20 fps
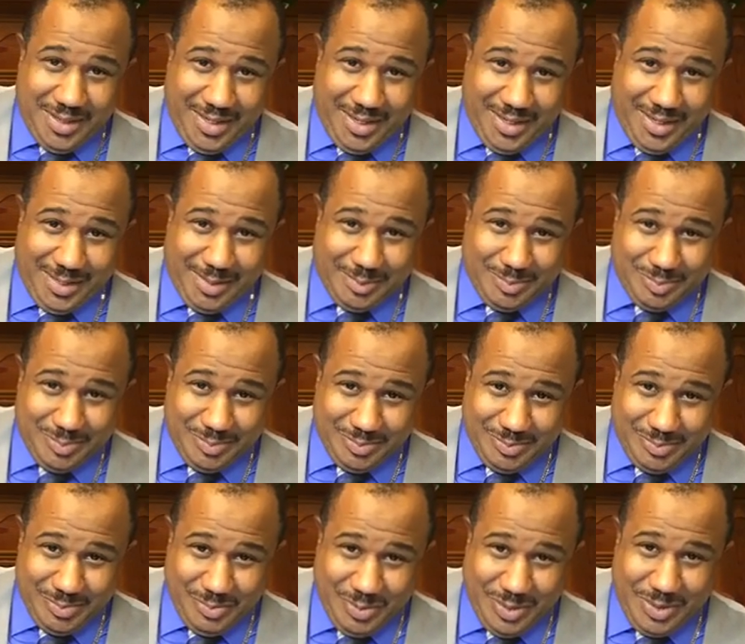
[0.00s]
um,
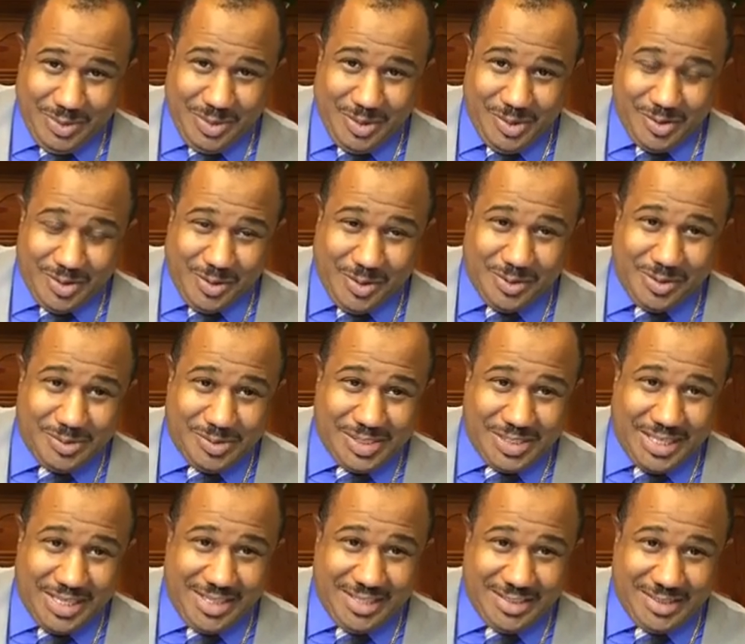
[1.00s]
what do you all call
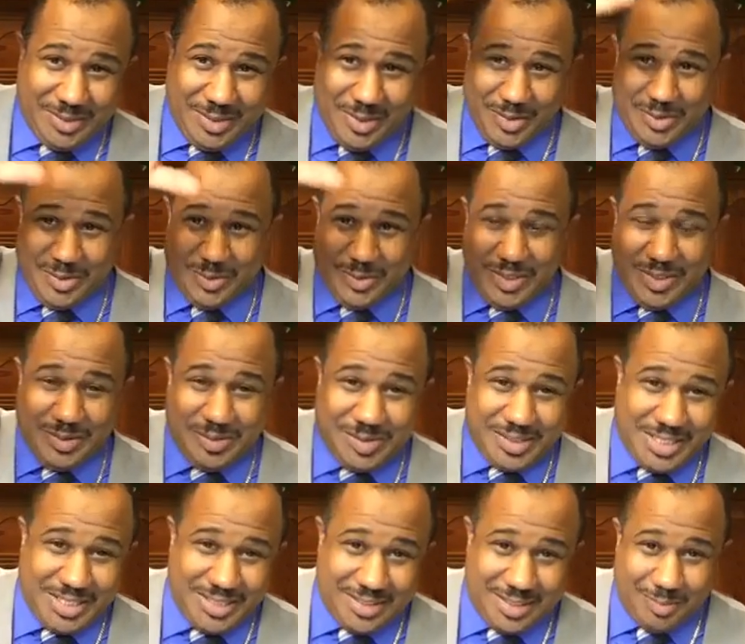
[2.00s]
those things? You all know what those
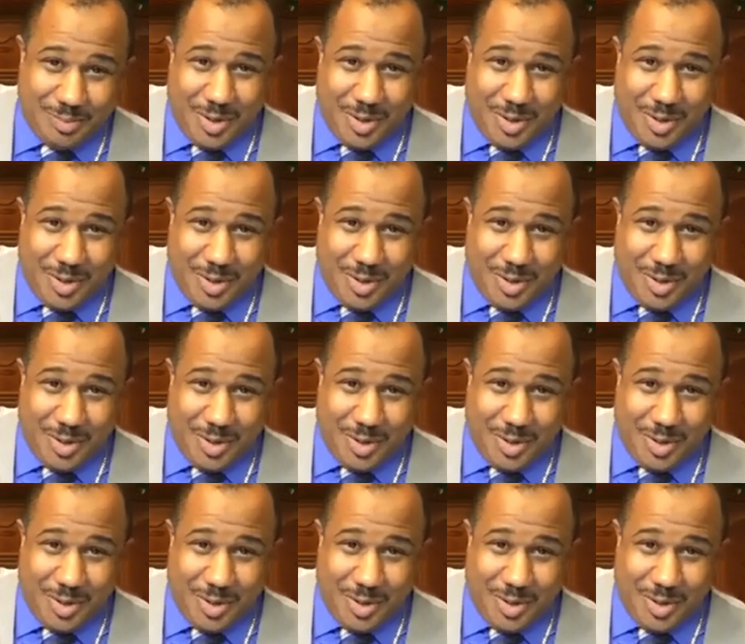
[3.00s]
things are.